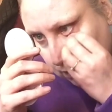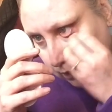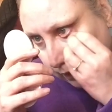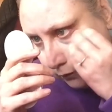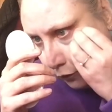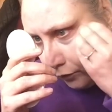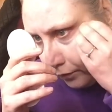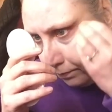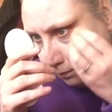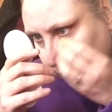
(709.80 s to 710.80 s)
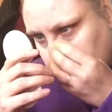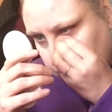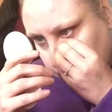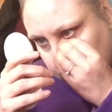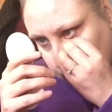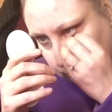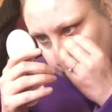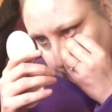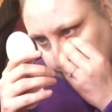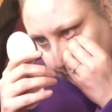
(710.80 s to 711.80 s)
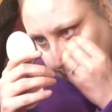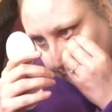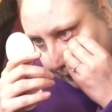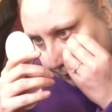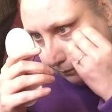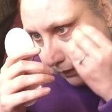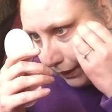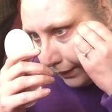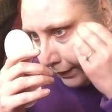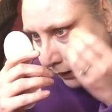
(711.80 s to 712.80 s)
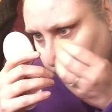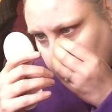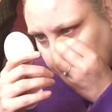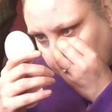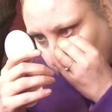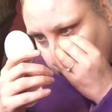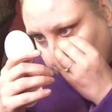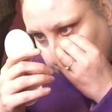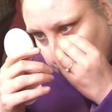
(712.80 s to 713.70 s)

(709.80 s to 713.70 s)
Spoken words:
and just continue to blend it out. And that will help